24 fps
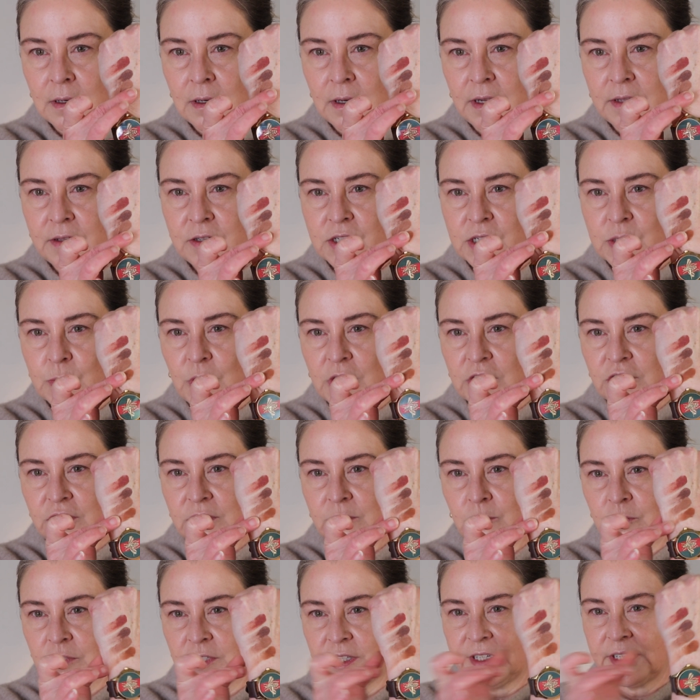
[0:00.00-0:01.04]
And they're
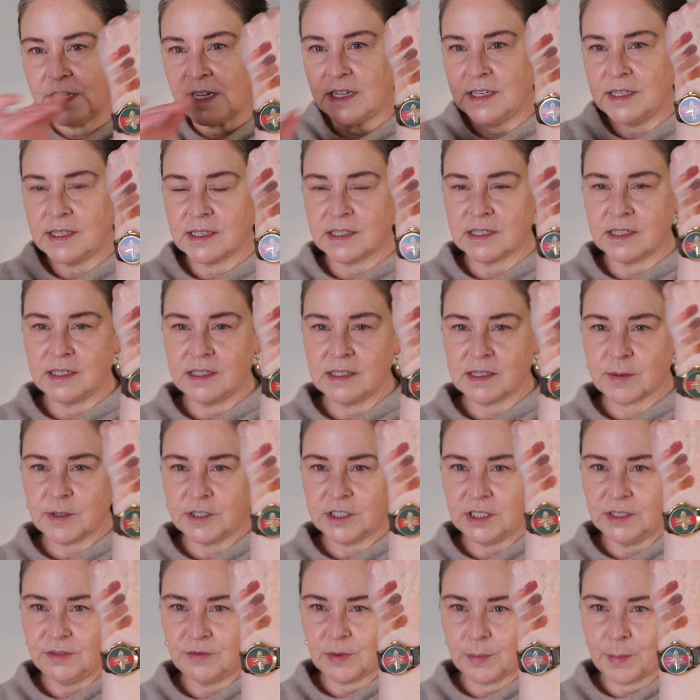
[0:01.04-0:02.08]
swatching really nicely,
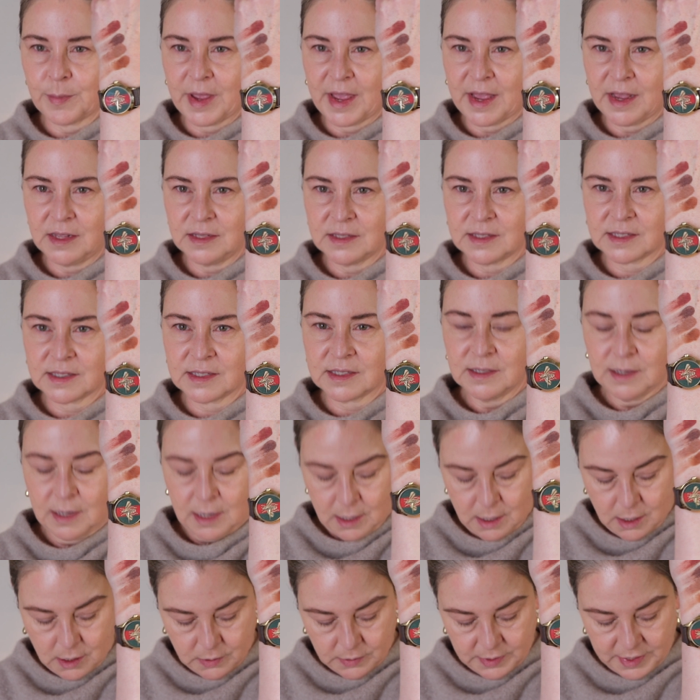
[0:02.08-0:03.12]
especially for mattes.
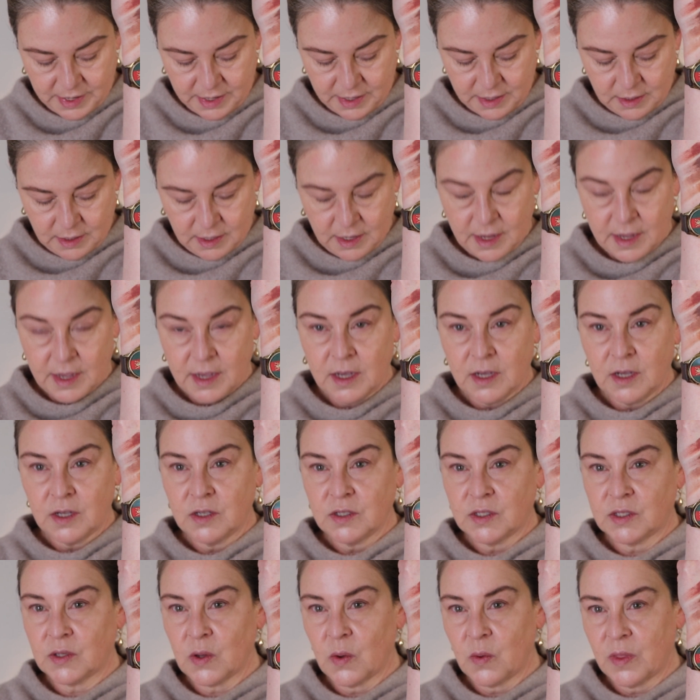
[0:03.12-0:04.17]
Okay,
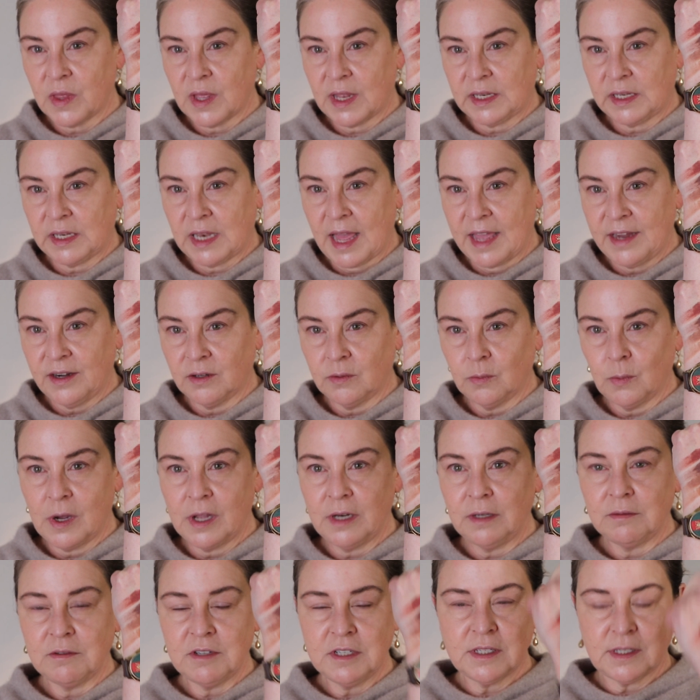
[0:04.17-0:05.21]
so that lighter
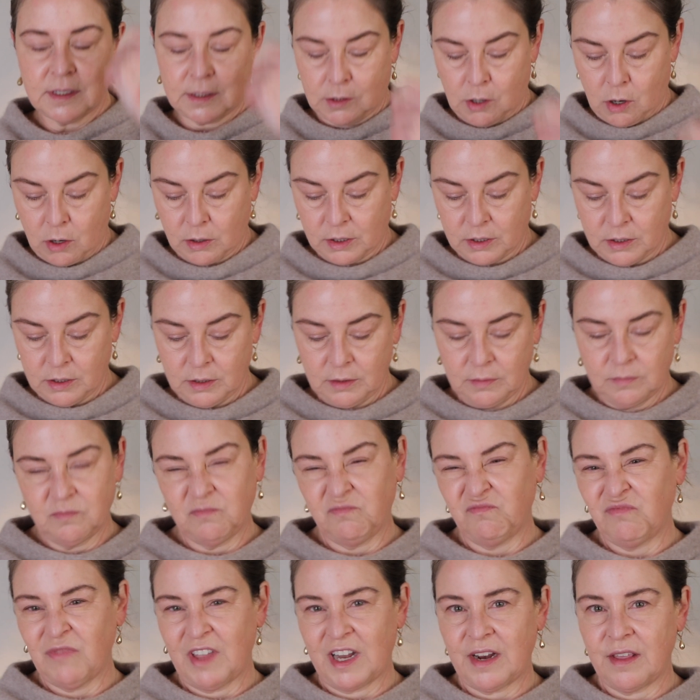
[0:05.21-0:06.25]
one is darker
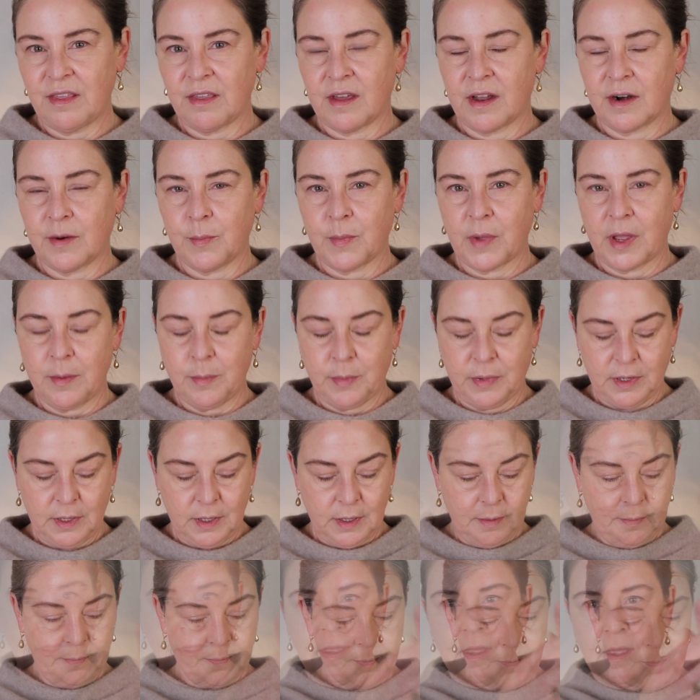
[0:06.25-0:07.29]
than I thought it might be.